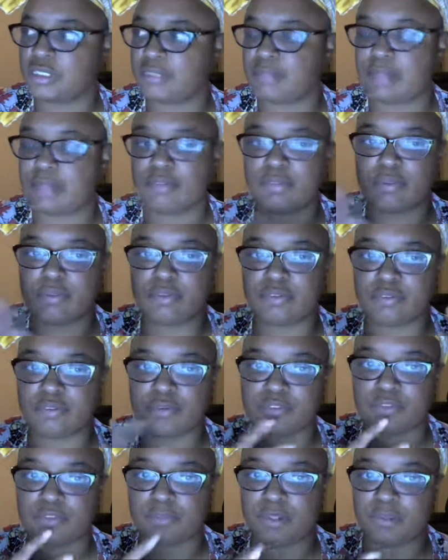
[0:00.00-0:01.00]
maybe people
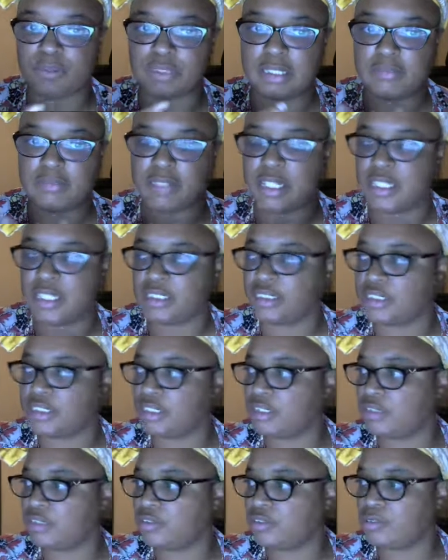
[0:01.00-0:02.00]
from Hotep
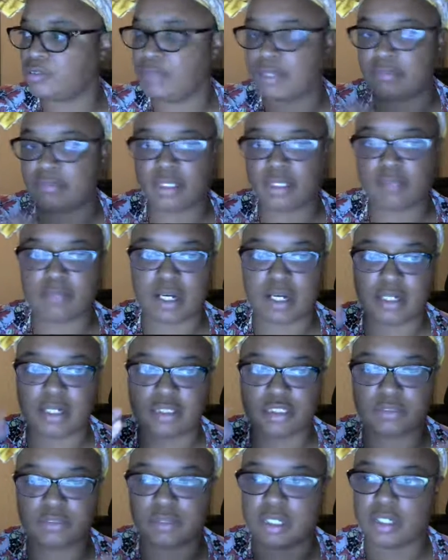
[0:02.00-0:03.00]
Nation or maybe
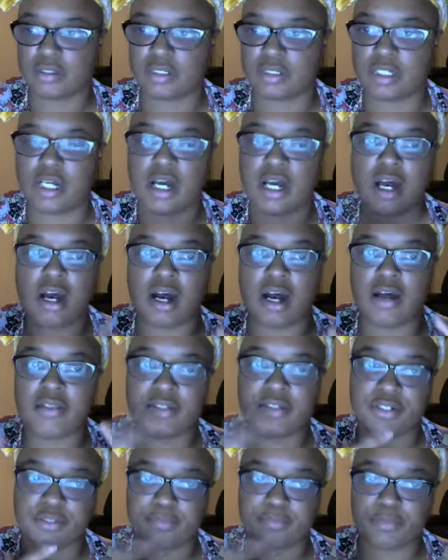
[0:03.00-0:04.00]
Monterey or
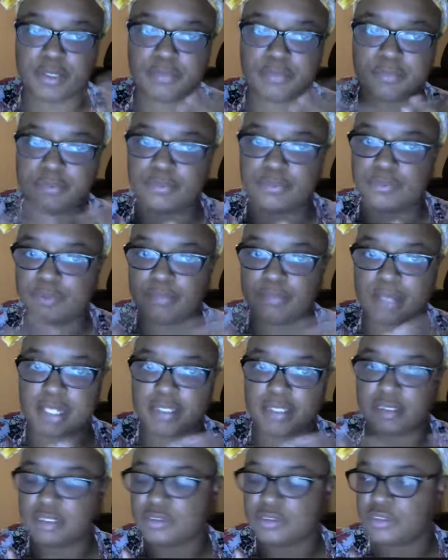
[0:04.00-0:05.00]
other people we might
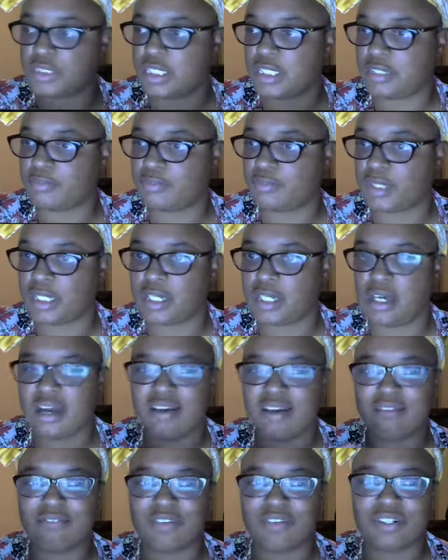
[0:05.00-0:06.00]
associate with,
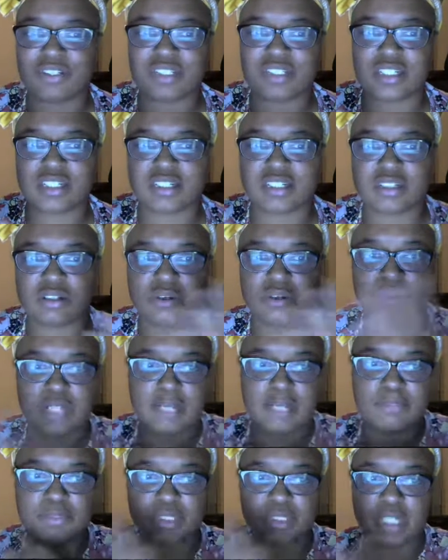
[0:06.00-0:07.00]
versus who they
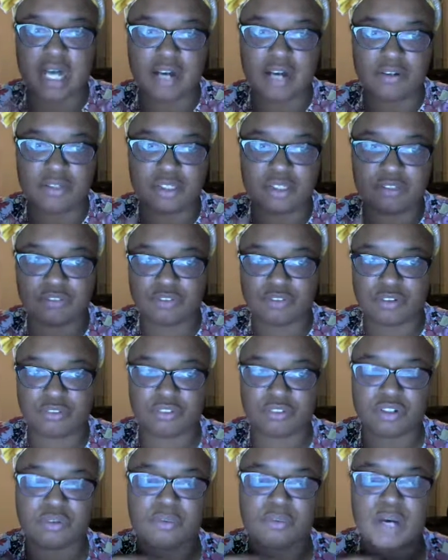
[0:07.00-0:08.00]
put out in the
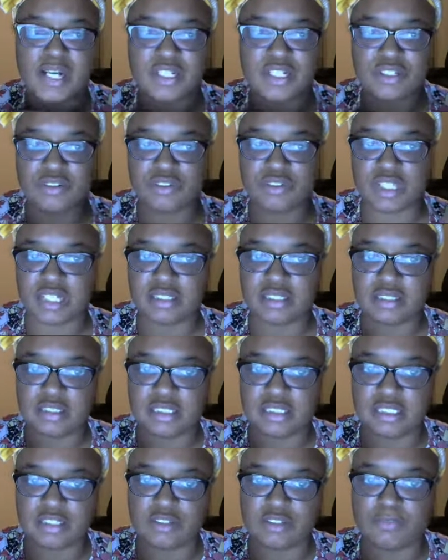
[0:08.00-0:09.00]
forefront, why do you think the
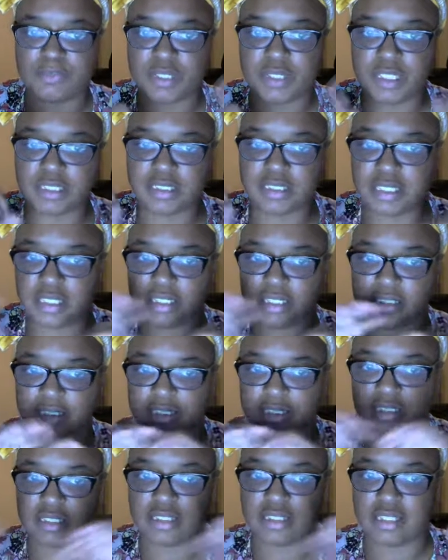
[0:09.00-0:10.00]
GOP is getting
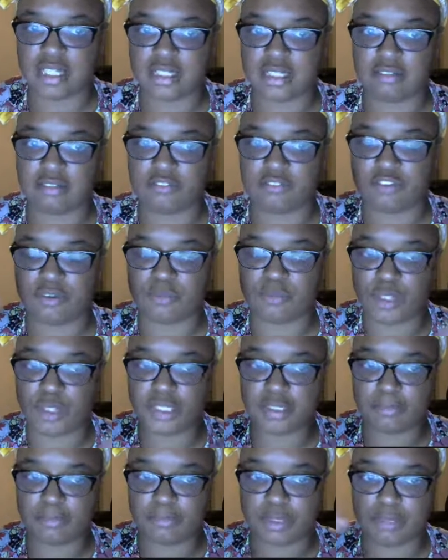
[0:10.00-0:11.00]
disconnected from what
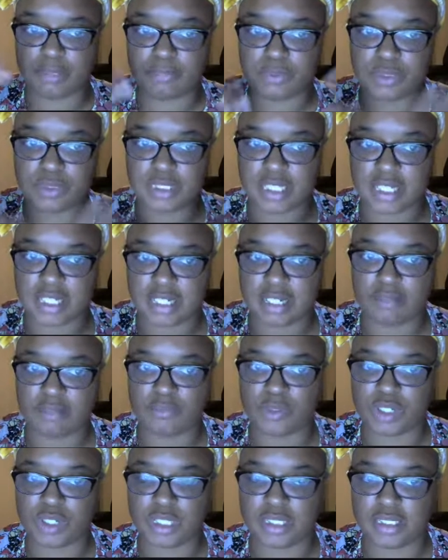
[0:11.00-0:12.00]
the people saying they
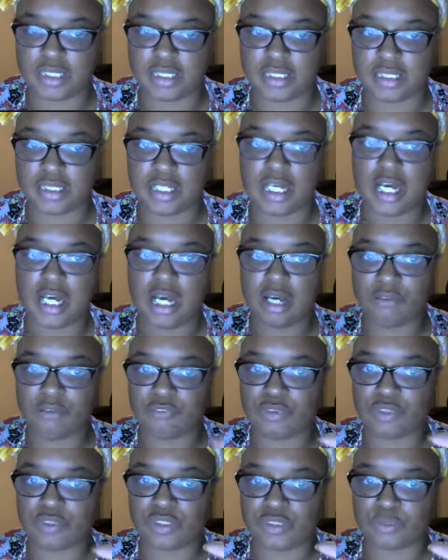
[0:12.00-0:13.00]
want and need
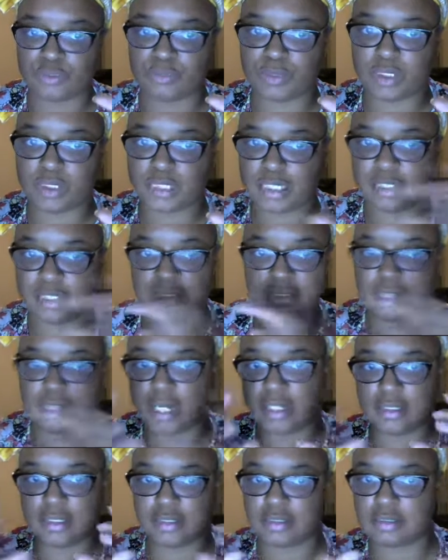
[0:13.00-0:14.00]
versus what they
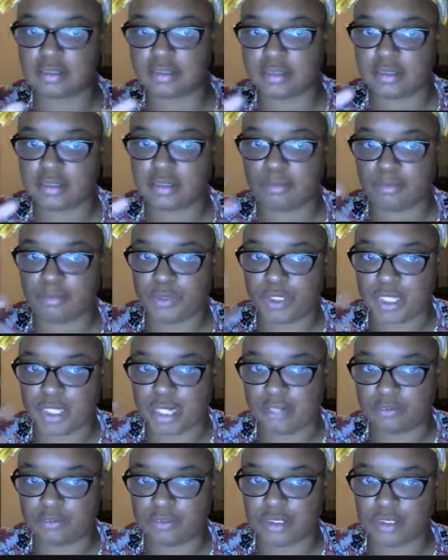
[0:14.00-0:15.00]
deciding to put
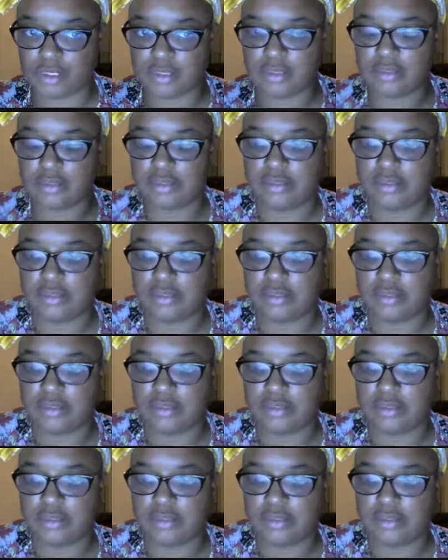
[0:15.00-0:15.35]
out there?